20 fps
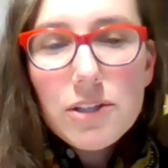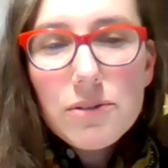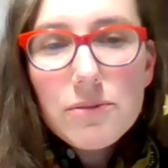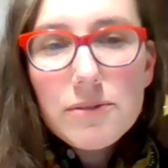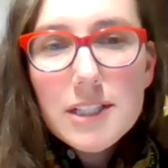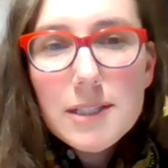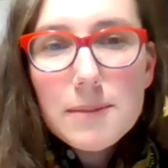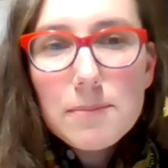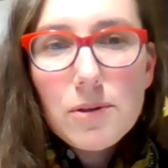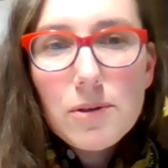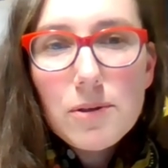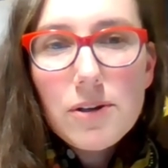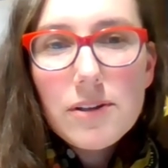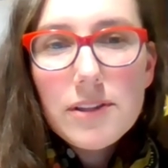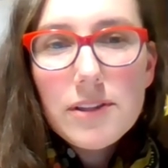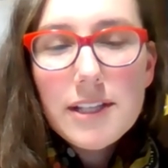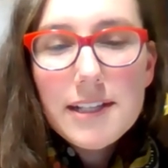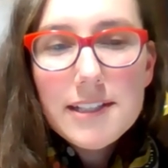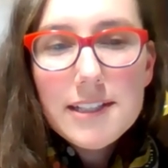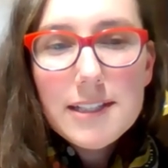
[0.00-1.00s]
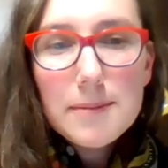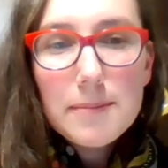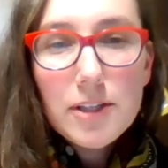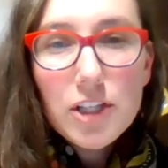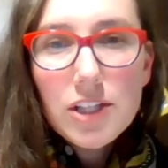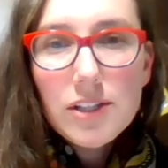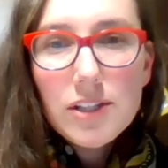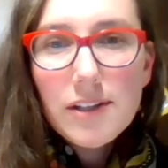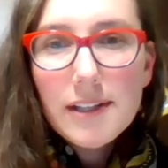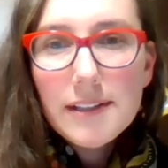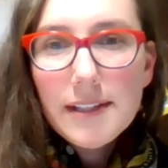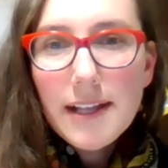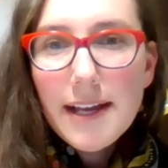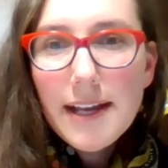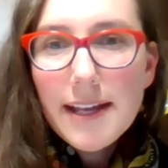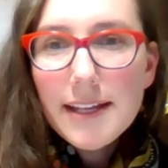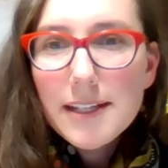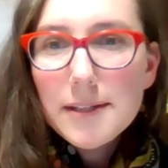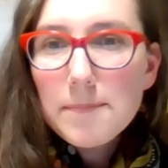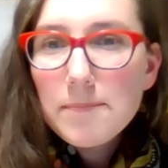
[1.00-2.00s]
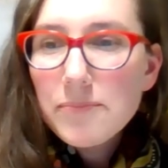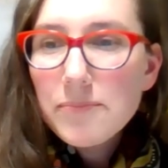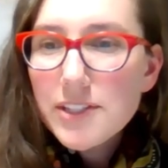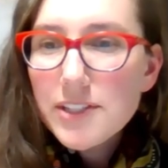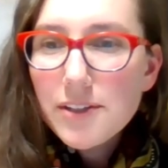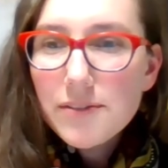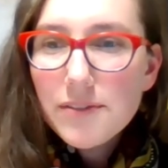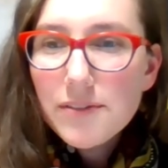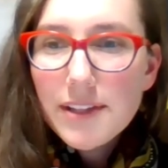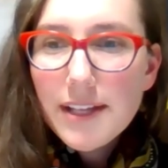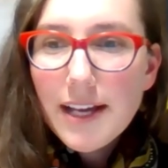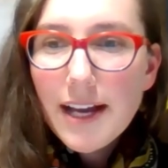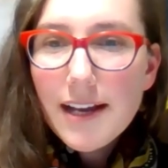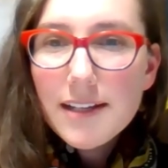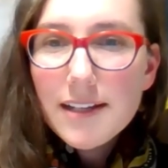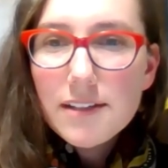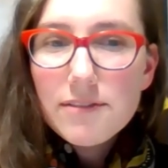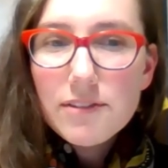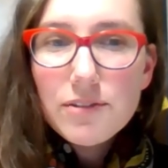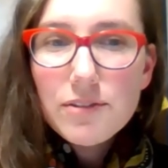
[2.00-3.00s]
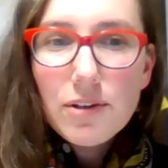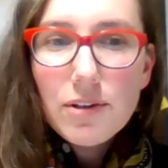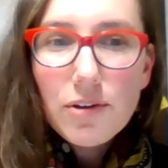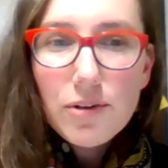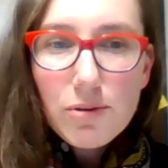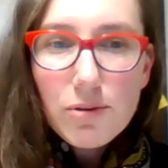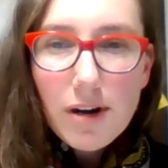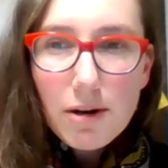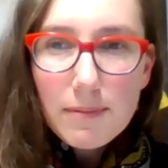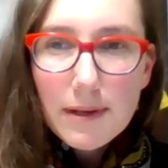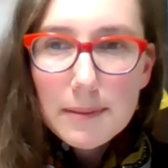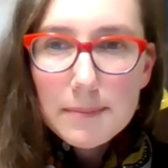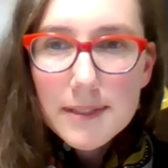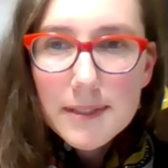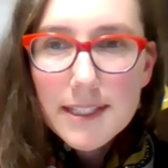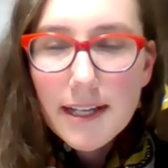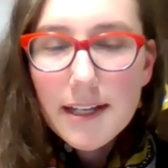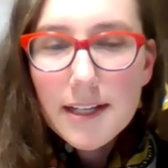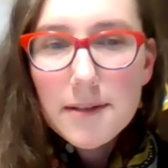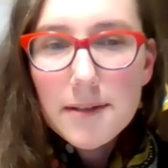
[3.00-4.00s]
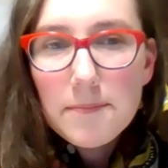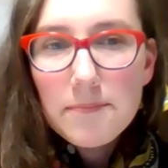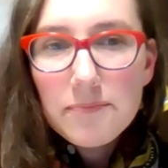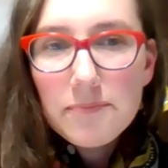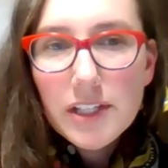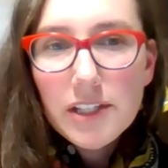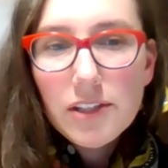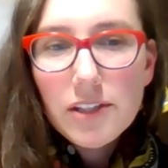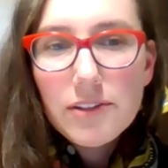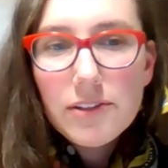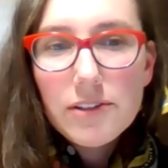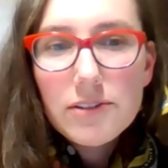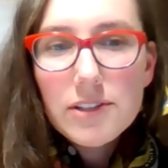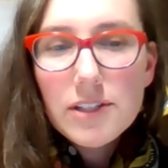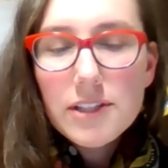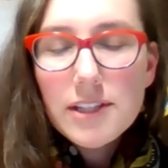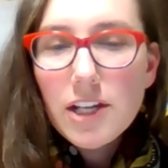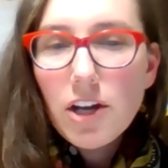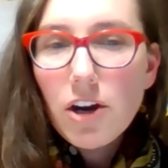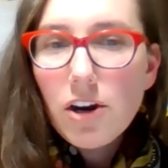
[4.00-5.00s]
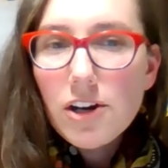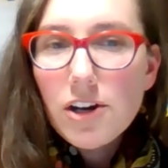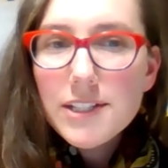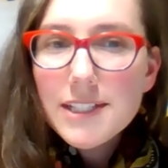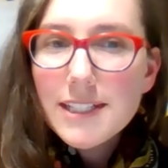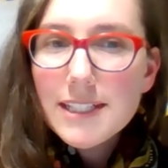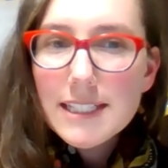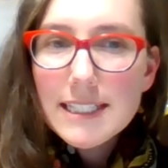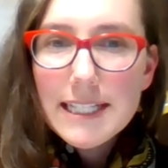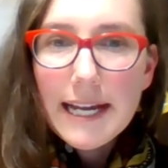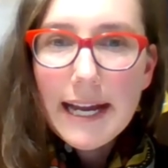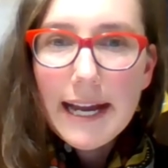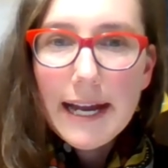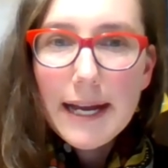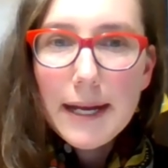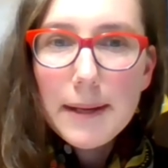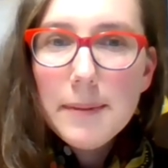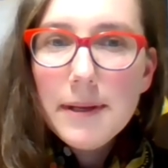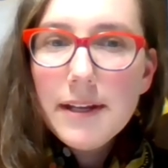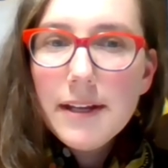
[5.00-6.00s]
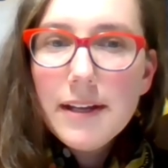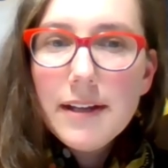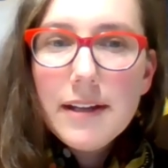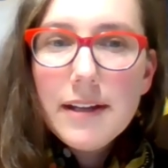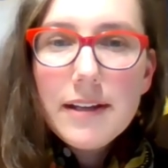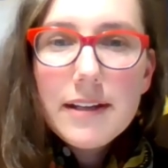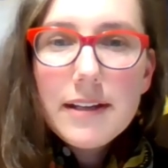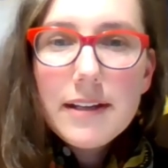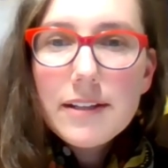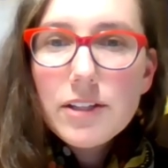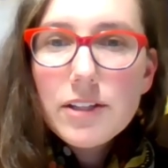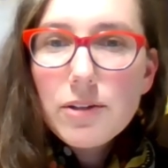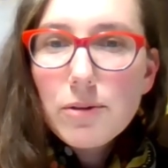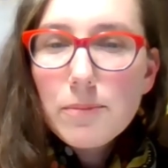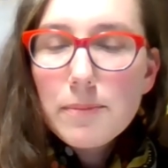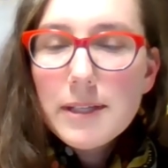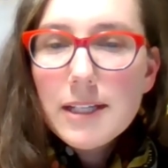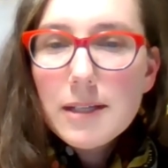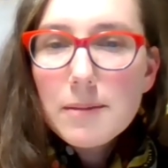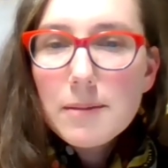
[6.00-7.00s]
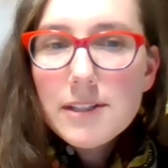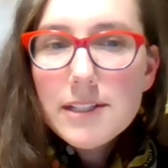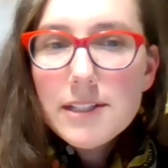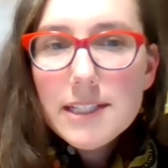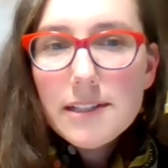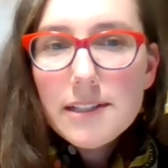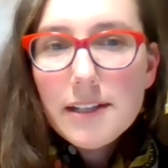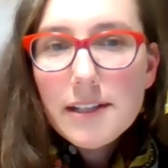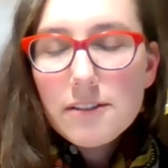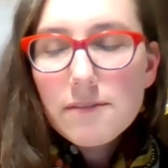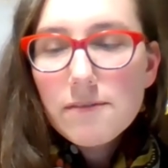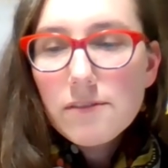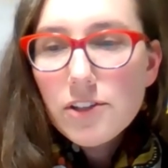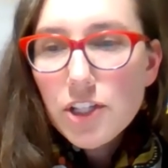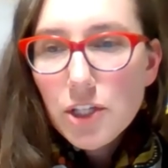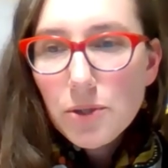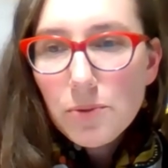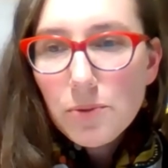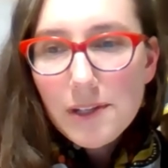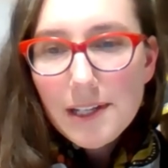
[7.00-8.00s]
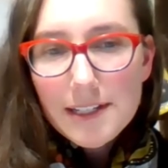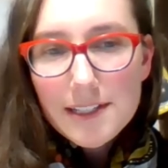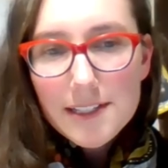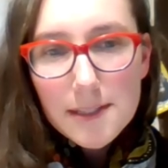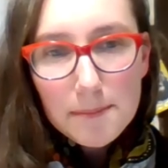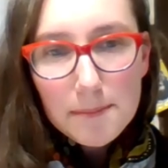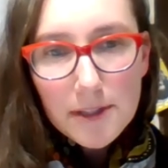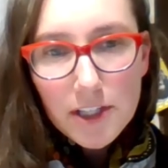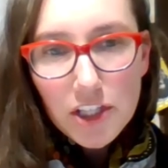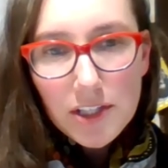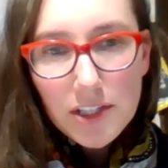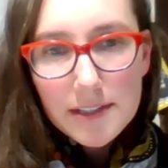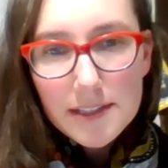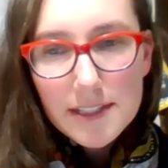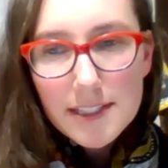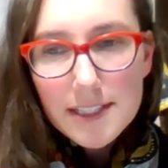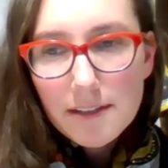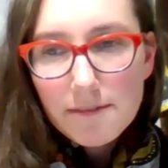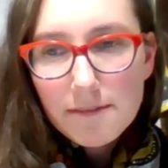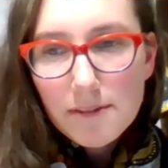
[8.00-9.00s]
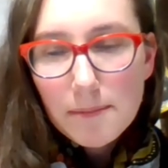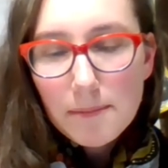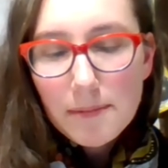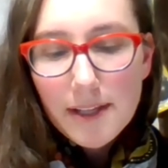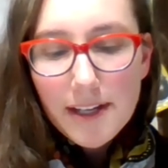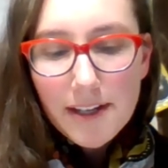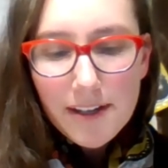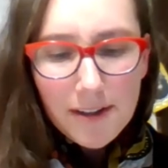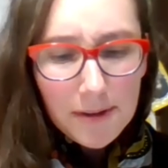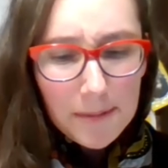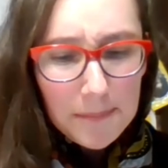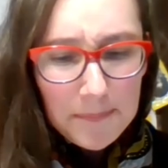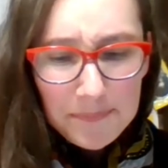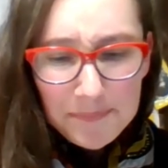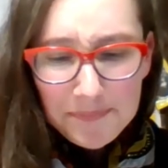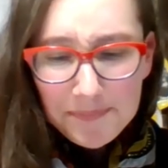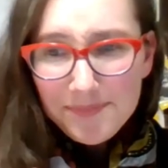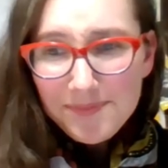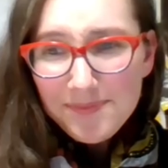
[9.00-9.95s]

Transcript: that you explore the exhibition online. So for that, if you go to our website and you go to the Art tab, you'll be able to select virtual exhibitions. And from there,